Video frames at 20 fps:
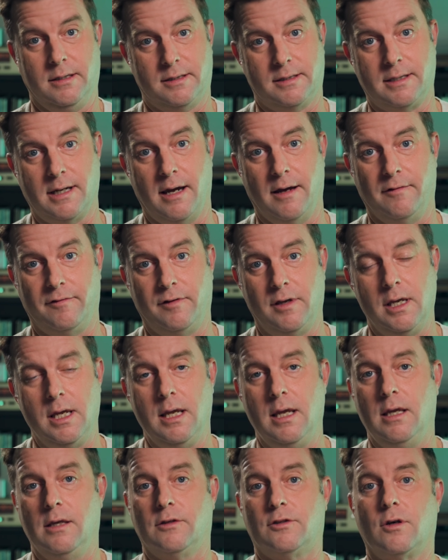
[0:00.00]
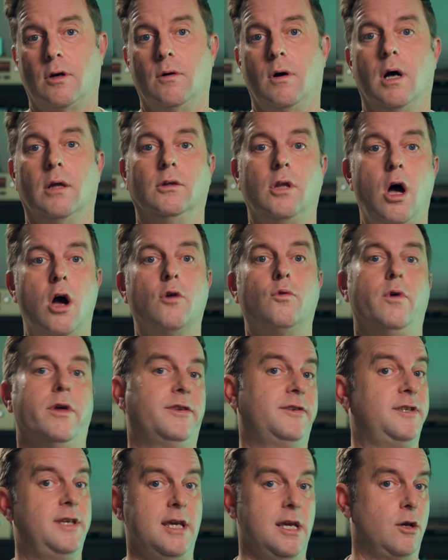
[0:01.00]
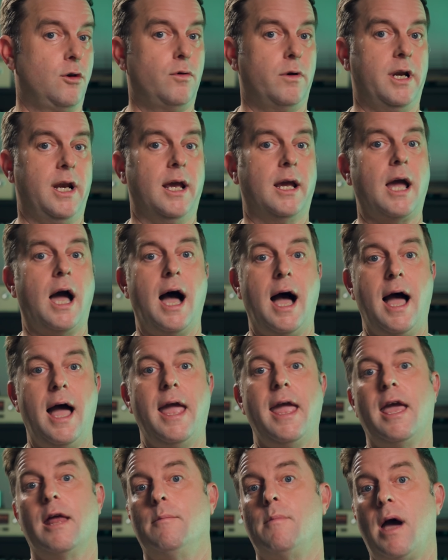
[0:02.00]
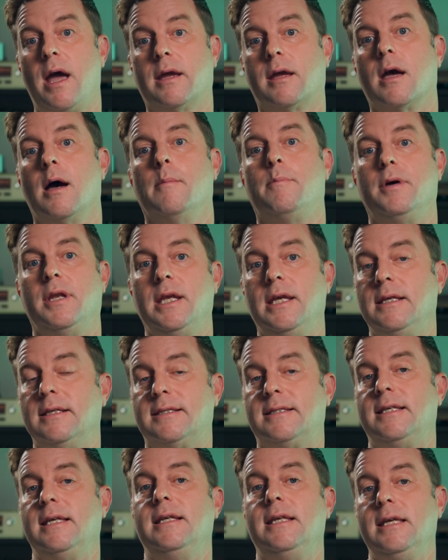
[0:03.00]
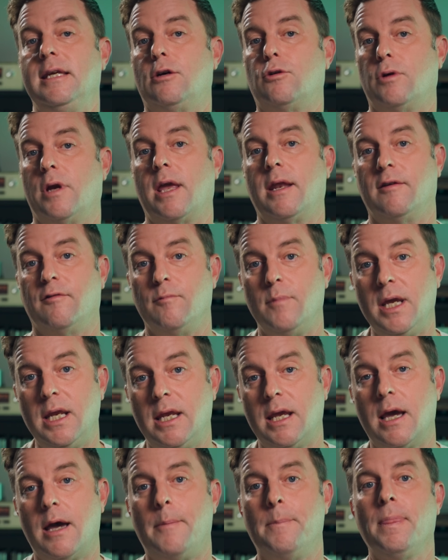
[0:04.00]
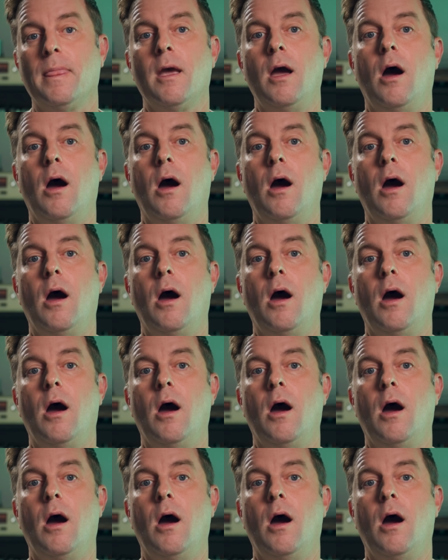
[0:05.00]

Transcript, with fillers: stuff. So along with CE Critic, I and my company, CD Creative Media,